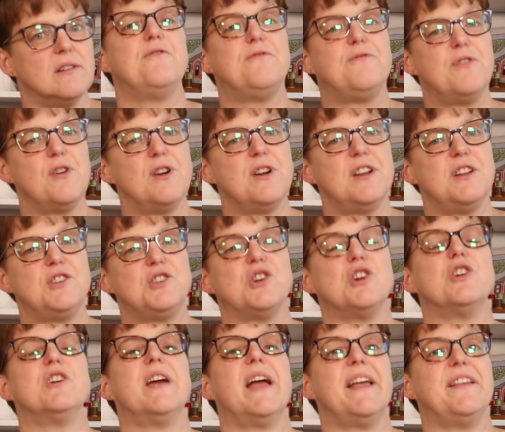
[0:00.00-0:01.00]

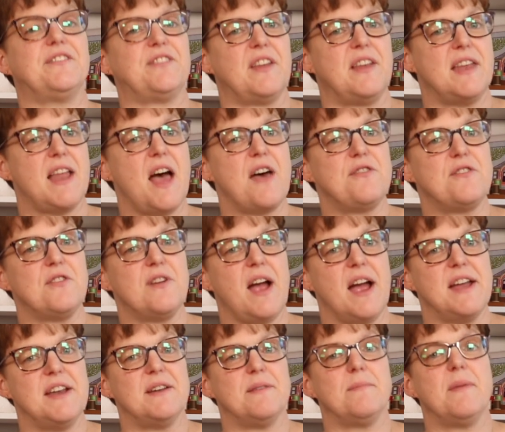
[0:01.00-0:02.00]
Furniture is another
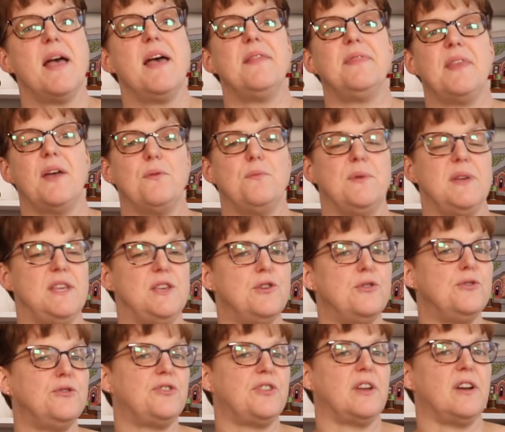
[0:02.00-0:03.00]
item that we
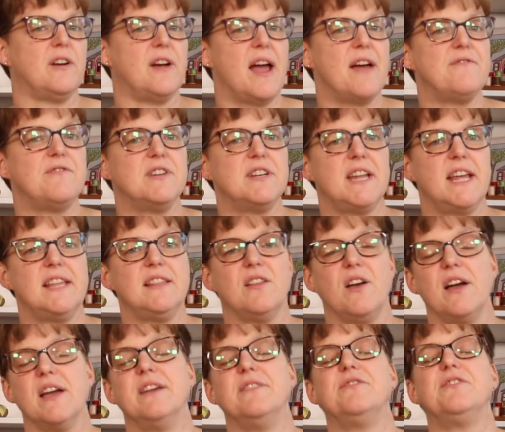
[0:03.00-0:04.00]
use in our everyday
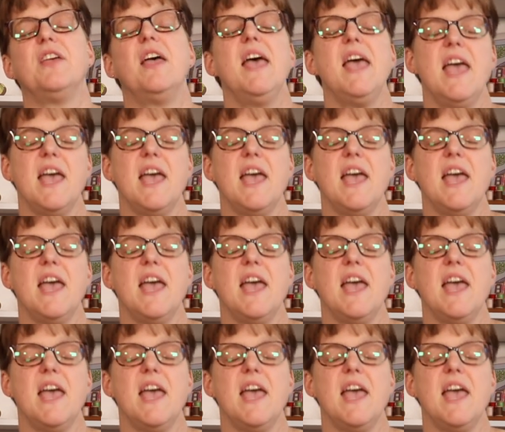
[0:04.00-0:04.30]
lives,